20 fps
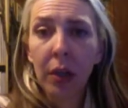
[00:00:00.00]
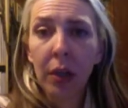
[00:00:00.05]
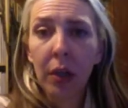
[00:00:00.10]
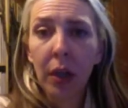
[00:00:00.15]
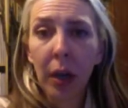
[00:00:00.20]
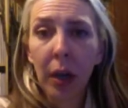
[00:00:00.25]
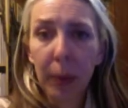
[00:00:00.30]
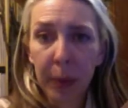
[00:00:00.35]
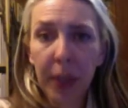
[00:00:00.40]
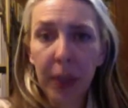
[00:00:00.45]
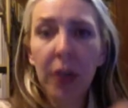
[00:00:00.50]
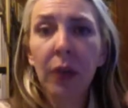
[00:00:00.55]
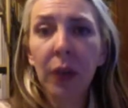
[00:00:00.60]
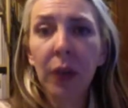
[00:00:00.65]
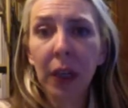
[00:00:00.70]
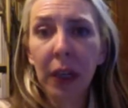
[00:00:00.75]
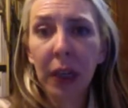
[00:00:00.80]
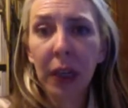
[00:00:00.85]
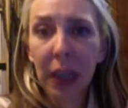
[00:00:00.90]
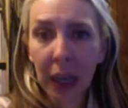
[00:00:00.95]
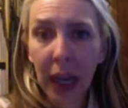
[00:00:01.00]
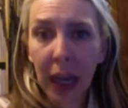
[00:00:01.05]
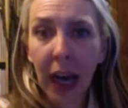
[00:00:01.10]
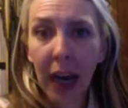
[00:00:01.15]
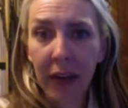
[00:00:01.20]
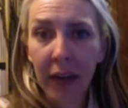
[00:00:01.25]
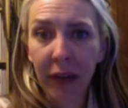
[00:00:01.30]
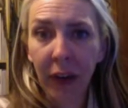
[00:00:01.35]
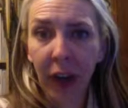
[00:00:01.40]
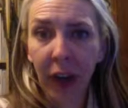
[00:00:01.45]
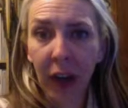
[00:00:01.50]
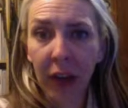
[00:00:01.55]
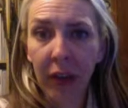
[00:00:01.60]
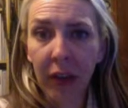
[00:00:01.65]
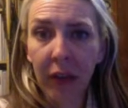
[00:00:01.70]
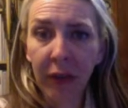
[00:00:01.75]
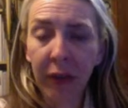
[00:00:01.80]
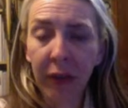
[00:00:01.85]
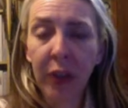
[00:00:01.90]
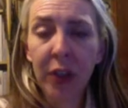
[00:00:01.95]
appearing in Africa, the
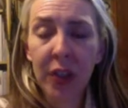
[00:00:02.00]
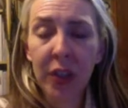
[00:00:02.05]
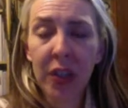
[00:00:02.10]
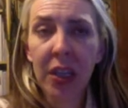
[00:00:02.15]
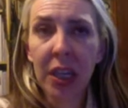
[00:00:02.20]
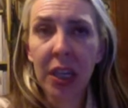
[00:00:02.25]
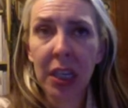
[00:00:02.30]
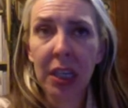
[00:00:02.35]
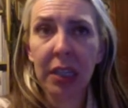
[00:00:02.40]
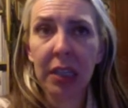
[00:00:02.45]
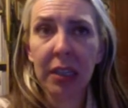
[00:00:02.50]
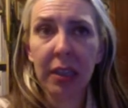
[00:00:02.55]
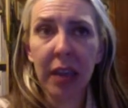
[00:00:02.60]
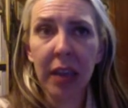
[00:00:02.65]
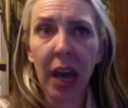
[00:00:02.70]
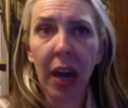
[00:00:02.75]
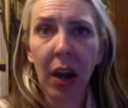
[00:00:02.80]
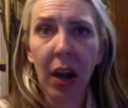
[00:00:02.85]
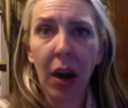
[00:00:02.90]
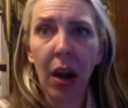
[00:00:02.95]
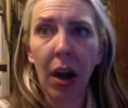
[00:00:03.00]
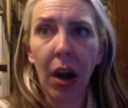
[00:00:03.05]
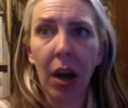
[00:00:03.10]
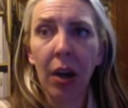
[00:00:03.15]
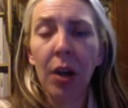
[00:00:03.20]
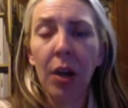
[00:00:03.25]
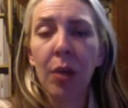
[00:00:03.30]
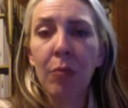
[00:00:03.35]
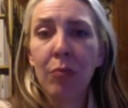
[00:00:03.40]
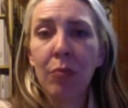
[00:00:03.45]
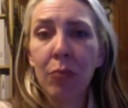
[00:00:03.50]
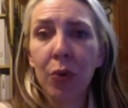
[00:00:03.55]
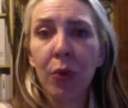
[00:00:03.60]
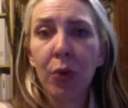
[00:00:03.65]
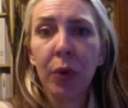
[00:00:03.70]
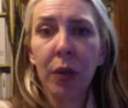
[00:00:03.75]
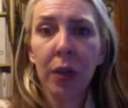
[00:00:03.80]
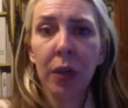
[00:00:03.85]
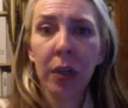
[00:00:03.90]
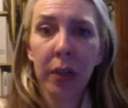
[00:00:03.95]
first things that are
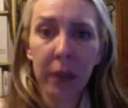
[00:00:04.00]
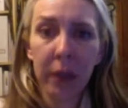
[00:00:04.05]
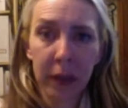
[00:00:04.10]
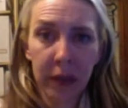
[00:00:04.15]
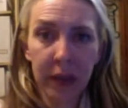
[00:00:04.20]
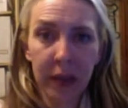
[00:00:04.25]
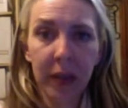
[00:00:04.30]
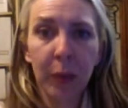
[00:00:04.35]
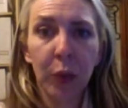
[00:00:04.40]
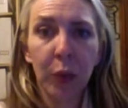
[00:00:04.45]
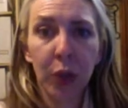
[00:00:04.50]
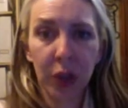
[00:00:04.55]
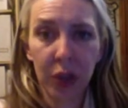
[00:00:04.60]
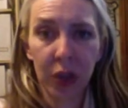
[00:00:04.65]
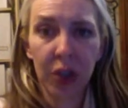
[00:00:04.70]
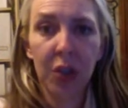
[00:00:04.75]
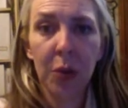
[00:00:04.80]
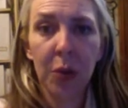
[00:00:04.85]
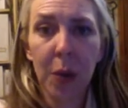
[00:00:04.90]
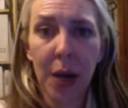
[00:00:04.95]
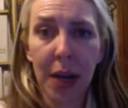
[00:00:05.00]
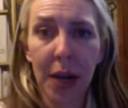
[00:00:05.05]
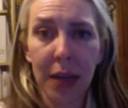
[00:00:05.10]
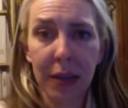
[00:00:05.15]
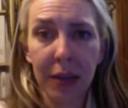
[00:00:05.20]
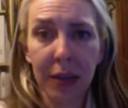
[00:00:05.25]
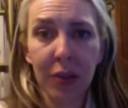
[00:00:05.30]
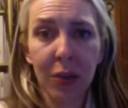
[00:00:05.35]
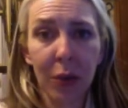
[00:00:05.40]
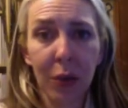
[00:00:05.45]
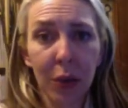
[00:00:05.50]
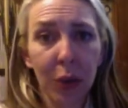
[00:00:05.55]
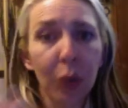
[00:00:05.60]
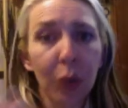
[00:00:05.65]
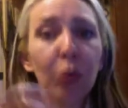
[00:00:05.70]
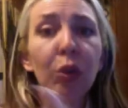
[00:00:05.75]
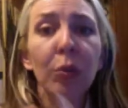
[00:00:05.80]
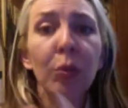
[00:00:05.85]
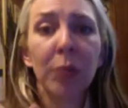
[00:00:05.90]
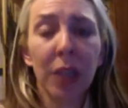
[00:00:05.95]
more similar to us. And so they're
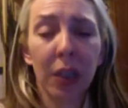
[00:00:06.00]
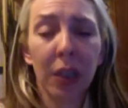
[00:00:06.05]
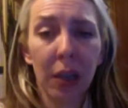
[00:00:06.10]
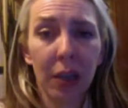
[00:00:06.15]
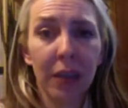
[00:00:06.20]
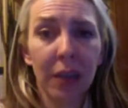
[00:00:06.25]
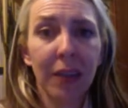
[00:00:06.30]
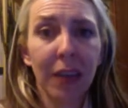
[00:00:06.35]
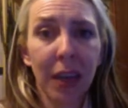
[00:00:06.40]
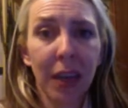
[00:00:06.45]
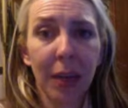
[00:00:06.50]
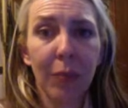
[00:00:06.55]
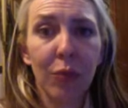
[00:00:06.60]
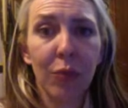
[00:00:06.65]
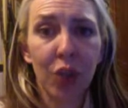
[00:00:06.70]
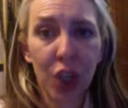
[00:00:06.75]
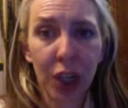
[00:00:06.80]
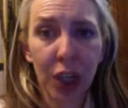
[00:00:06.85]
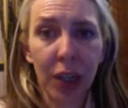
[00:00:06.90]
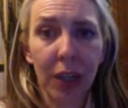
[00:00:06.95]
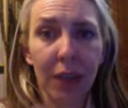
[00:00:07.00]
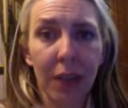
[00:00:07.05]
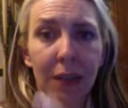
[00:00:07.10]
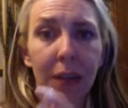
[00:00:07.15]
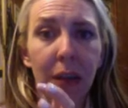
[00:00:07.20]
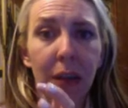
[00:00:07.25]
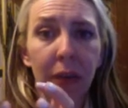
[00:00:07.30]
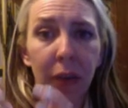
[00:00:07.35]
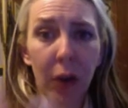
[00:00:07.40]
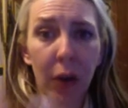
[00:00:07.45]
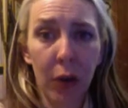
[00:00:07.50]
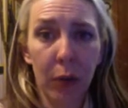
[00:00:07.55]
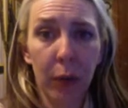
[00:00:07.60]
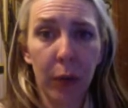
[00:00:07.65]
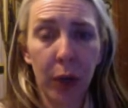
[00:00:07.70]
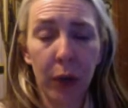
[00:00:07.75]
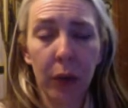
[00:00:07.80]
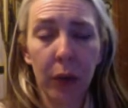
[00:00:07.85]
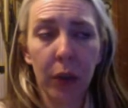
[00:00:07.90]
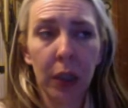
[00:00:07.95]
grouped in our same genus of
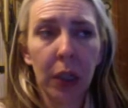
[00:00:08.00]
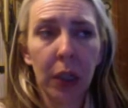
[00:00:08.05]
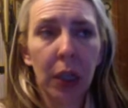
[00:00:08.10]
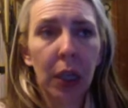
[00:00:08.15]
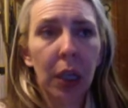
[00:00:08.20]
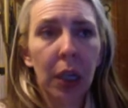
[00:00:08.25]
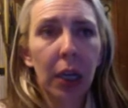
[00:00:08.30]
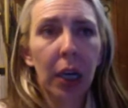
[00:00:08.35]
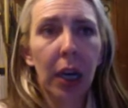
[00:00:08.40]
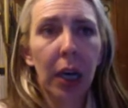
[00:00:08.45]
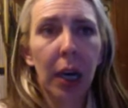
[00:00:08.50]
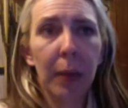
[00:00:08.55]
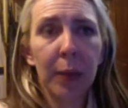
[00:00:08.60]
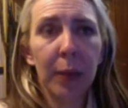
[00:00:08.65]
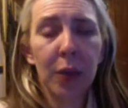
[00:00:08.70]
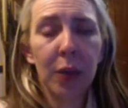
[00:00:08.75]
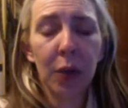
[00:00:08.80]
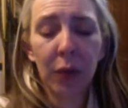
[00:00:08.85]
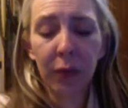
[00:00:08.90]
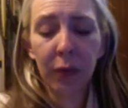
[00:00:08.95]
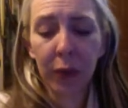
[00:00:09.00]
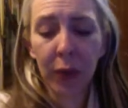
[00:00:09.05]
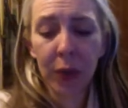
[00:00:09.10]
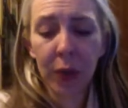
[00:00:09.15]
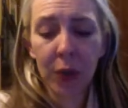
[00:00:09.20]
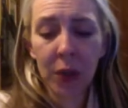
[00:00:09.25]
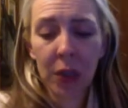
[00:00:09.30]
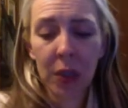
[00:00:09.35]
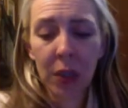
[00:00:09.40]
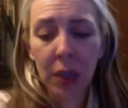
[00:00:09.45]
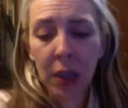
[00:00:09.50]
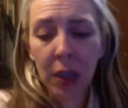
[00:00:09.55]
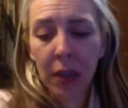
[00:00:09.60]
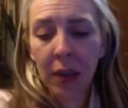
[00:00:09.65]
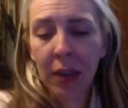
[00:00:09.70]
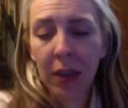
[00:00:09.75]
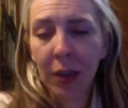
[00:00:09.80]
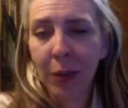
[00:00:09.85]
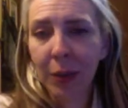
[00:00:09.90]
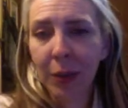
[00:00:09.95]
Homo. So first,
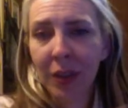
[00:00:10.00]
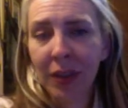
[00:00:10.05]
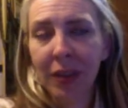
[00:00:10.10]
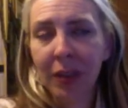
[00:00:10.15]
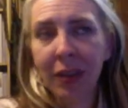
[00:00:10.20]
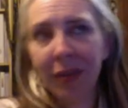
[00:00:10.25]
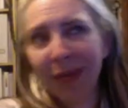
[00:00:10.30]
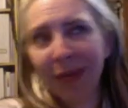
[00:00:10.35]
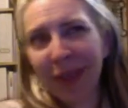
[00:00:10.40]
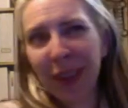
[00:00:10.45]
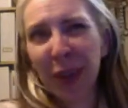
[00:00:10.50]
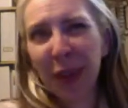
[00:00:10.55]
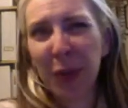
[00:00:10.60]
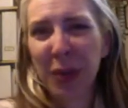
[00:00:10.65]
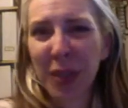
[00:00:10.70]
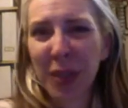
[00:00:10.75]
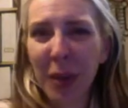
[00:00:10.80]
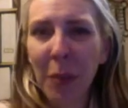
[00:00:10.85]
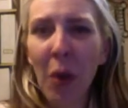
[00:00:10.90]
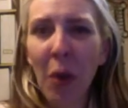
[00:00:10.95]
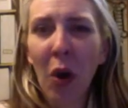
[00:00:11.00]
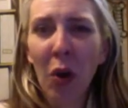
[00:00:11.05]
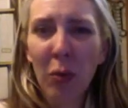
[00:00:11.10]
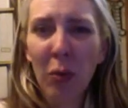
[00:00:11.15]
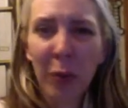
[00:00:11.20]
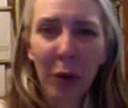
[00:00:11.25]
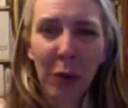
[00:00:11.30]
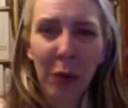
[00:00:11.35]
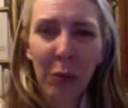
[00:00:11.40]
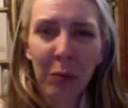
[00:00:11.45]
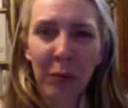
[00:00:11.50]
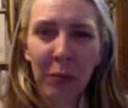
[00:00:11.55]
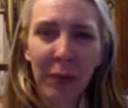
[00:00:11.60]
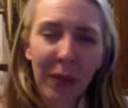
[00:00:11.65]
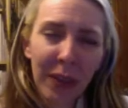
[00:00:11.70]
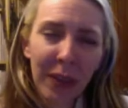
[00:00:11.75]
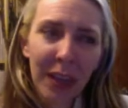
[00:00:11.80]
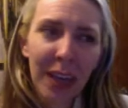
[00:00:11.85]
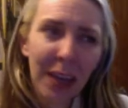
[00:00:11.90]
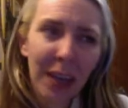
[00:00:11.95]
there was some Homo
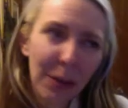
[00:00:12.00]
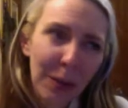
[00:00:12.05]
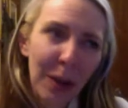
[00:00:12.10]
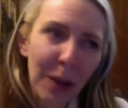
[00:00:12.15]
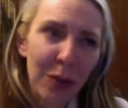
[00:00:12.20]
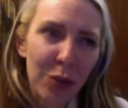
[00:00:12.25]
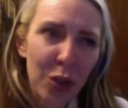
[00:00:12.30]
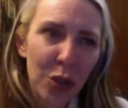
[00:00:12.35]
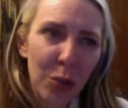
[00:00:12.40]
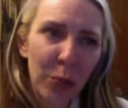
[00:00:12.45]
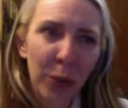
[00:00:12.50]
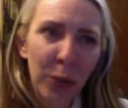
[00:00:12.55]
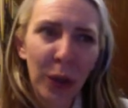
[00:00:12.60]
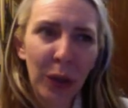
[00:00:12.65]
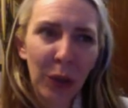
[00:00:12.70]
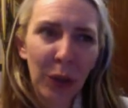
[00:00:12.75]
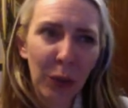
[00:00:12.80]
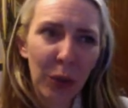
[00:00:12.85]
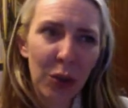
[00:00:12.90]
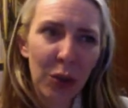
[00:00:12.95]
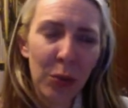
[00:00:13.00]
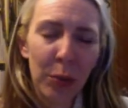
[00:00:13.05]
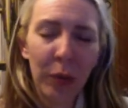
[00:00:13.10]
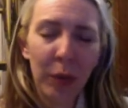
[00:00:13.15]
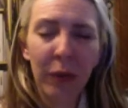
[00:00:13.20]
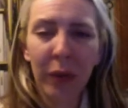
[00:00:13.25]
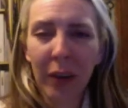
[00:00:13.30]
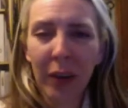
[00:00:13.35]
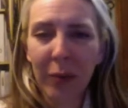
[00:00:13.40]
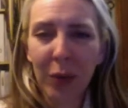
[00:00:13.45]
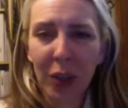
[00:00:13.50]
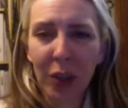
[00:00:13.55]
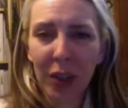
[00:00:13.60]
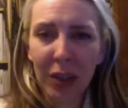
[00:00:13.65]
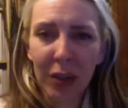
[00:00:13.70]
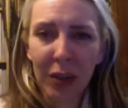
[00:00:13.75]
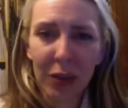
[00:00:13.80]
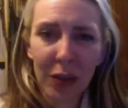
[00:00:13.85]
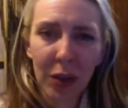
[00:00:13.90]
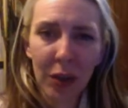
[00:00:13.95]
thing around 2.3, 2.5 million
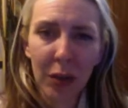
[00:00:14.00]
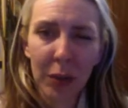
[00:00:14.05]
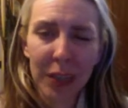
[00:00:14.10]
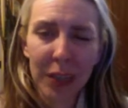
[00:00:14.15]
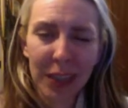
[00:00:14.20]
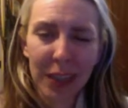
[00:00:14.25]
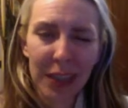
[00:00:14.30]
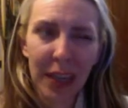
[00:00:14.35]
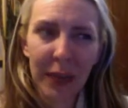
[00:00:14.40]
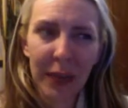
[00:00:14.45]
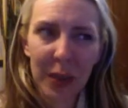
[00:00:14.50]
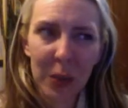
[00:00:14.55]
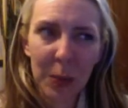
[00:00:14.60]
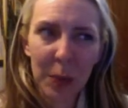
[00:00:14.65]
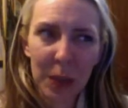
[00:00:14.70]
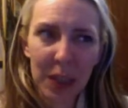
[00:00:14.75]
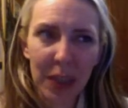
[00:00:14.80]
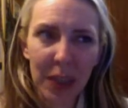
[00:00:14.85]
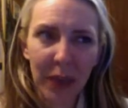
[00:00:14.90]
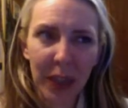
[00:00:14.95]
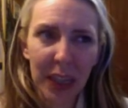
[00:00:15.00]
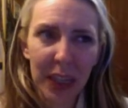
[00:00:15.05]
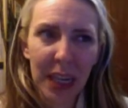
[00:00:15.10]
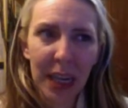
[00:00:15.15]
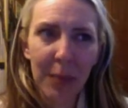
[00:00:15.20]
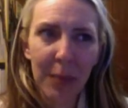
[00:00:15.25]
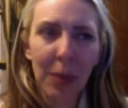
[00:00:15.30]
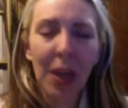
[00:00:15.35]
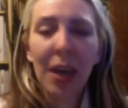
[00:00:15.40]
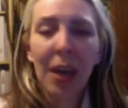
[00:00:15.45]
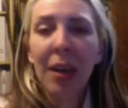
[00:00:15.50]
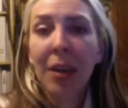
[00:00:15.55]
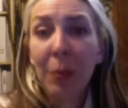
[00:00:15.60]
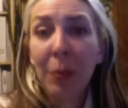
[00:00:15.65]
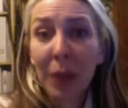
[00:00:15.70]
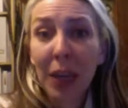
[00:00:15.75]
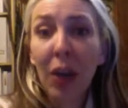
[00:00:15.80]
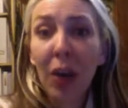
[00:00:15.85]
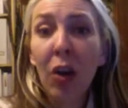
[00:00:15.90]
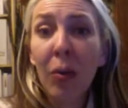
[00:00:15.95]
years ago, which doesn't have a specific name. Then
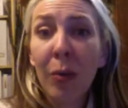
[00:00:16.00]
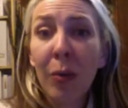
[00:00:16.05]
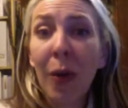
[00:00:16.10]
we get Homo